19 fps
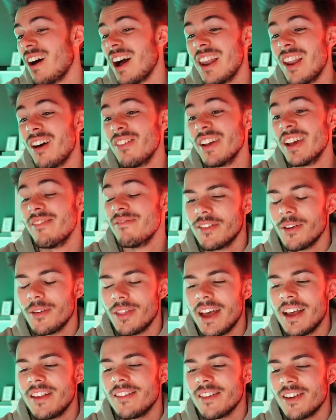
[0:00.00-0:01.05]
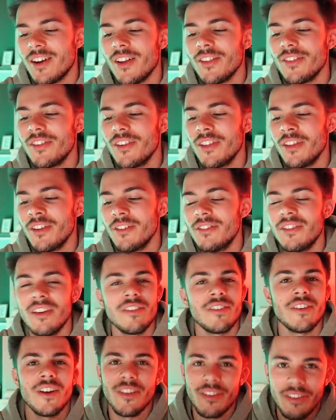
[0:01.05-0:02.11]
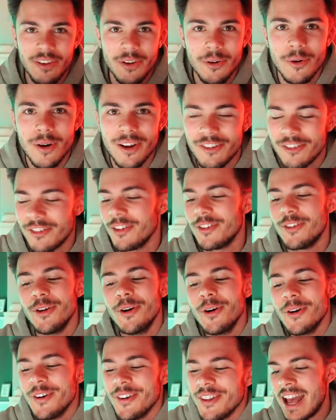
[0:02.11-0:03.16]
I love it. So there's an answer that doesn't answer your question at all.